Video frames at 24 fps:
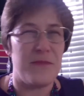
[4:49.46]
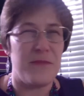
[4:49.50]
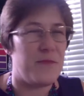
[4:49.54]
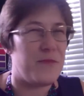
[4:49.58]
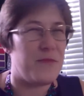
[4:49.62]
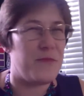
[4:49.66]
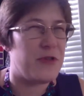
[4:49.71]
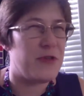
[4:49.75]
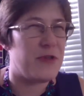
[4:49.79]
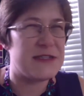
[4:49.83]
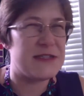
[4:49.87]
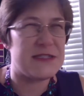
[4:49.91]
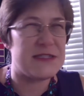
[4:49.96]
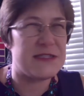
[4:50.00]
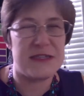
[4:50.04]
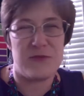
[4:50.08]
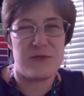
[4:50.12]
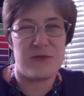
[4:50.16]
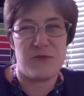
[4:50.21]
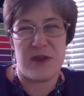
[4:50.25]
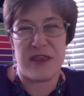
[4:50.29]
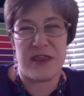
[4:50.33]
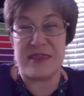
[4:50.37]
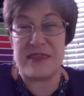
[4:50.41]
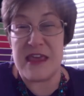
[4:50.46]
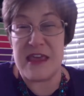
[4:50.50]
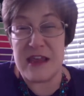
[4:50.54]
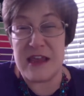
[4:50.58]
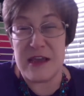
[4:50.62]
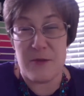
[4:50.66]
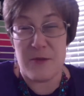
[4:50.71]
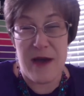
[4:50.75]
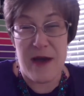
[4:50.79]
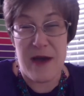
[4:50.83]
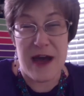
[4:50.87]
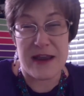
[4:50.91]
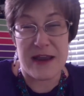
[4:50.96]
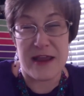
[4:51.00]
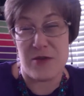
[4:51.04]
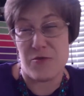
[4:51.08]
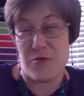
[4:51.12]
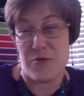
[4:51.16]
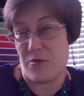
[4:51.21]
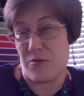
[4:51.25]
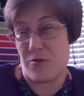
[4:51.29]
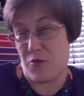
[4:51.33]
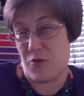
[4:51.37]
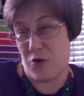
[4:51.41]
Plus, we think about it
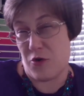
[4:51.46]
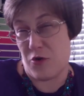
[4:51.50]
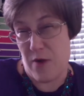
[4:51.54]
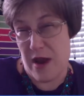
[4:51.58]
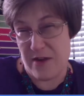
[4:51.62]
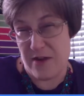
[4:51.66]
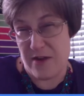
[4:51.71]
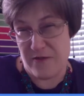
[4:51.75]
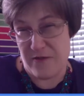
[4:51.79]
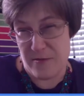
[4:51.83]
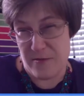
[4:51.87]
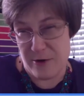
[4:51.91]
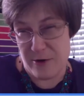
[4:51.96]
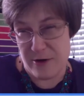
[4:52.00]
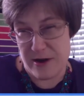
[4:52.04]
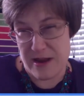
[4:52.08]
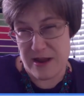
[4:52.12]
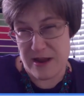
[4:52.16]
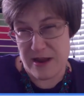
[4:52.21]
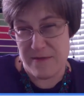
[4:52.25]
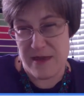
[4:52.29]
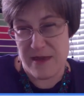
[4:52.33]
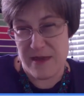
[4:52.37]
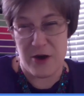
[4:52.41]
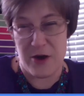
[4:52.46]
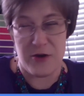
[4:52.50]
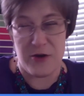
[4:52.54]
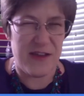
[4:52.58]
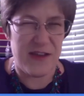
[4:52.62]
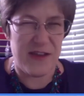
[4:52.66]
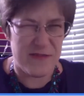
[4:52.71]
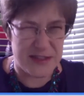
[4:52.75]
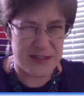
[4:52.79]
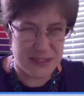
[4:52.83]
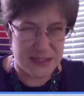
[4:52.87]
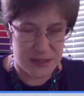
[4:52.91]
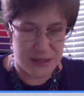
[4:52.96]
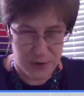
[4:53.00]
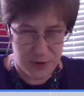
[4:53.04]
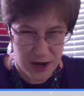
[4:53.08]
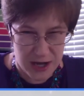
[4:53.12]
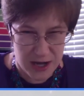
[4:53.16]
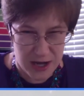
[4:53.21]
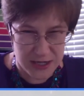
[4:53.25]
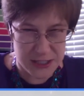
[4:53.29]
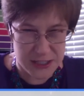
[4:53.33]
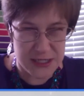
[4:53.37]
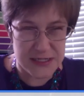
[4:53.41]
when we're away from our email, even
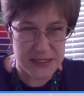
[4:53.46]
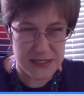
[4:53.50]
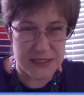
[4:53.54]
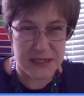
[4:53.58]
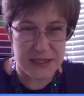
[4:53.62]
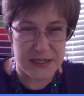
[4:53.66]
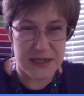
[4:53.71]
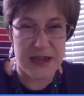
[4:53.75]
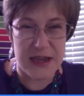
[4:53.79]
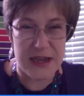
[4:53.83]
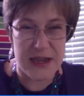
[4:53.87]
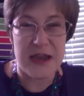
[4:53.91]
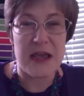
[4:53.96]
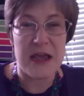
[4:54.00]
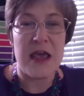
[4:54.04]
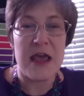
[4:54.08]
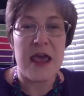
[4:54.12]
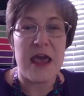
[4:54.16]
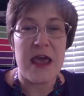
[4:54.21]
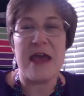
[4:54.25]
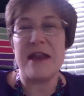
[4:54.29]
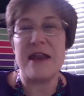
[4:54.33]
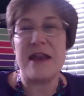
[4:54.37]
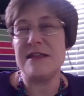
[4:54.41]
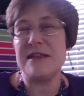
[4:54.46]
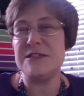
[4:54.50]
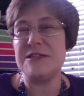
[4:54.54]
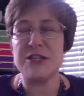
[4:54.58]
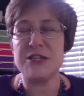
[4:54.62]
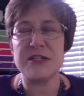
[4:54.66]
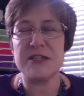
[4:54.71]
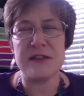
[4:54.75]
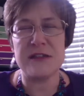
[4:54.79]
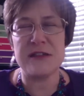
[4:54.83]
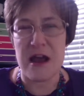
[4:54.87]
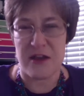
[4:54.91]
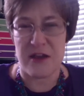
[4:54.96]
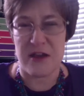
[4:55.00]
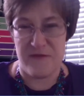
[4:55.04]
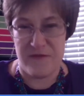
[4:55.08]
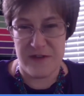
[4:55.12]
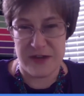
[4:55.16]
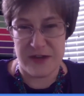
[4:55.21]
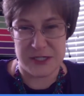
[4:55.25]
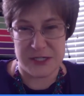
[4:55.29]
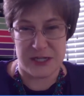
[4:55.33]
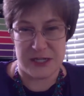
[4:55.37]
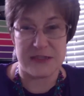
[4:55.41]
subconsciously, and it's just not
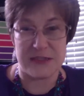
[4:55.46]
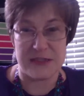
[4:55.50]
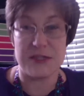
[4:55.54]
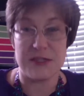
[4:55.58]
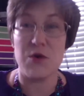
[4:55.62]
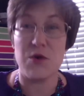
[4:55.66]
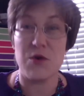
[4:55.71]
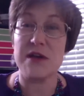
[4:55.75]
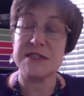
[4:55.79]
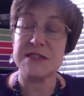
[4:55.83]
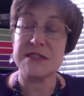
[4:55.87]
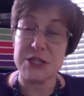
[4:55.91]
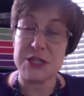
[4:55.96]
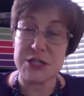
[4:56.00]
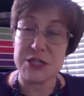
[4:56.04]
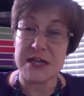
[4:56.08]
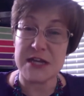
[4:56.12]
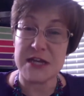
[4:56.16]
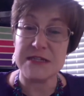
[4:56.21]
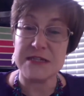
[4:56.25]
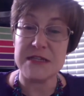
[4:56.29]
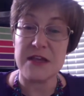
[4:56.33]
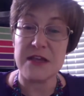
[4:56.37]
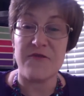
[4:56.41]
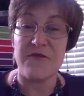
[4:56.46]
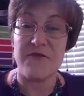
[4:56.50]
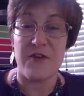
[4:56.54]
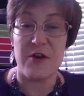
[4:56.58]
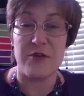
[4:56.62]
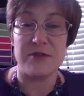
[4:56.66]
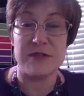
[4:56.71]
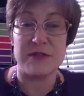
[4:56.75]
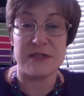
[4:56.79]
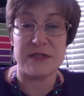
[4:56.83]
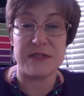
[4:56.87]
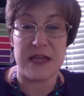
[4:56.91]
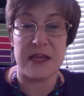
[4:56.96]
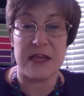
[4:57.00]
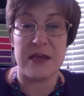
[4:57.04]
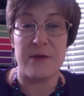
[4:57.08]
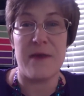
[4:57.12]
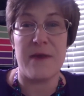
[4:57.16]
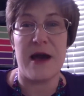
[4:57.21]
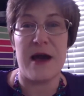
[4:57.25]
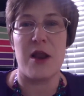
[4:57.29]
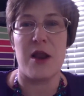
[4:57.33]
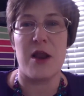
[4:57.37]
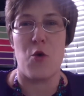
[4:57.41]
efficient. So I suggest that folks think
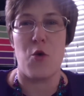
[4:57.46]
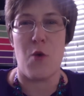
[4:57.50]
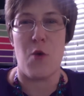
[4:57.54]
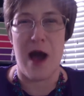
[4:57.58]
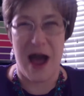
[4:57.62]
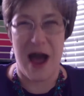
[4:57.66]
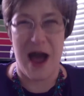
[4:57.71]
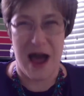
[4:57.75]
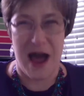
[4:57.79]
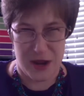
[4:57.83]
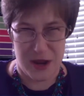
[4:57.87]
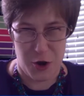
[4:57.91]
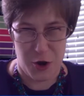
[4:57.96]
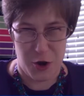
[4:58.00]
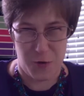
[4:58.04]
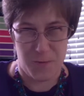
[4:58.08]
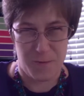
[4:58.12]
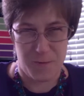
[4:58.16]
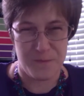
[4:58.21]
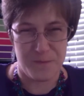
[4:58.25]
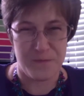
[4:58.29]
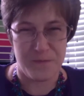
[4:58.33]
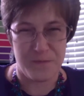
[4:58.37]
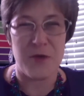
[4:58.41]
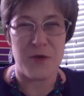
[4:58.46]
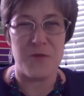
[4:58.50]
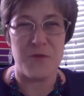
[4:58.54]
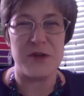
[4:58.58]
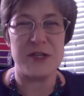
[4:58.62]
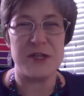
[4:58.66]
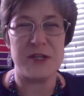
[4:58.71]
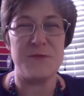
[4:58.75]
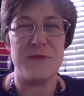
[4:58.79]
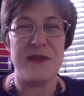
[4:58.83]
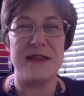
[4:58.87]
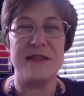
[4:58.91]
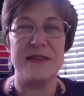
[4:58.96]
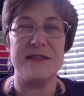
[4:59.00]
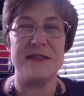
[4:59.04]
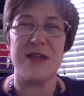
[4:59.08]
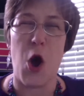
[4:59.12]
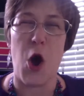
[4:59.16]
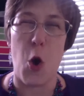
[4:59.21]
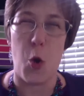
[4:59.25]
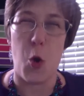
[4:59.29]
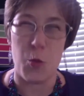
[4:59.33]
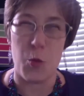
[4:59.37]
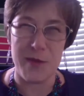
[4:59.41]
about Ohio, which means
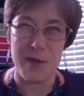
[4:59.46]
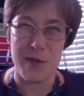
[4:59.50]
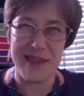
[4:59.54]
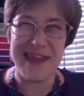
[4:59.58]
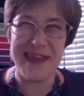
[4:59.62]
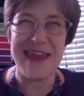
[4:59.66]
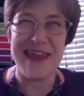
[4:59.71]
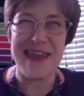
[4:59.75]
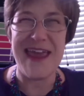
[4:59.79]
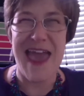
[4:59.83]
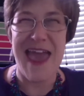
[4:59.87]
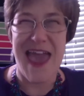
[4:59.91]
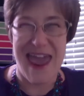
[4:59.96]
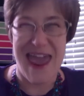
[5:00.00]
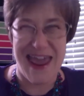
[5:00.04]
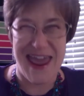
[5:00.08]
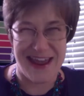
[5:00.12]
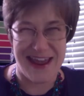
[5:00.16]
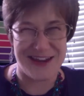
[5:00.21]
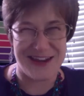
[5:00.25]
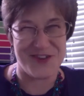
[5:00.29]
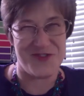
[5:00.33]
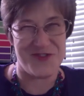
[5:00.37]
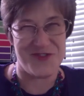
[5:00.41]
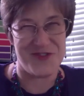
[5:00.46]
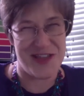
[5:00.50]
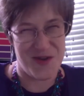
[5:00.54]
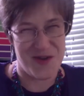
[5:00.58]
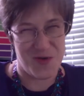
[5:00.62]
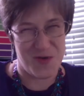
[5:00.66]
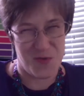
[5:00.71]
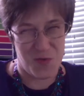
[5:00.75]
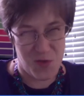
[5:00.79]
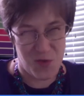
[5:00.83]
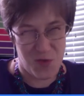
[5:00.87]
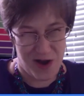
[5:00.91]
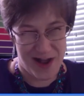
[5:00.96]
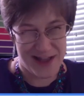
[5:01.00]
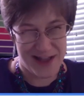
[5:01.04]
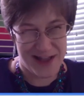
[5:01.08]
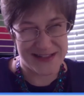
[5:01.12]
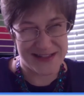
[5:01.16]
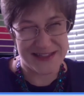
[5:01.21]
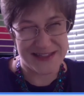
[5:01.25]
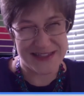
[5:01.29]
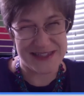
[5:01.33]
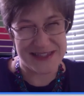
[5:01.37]
only handle it once.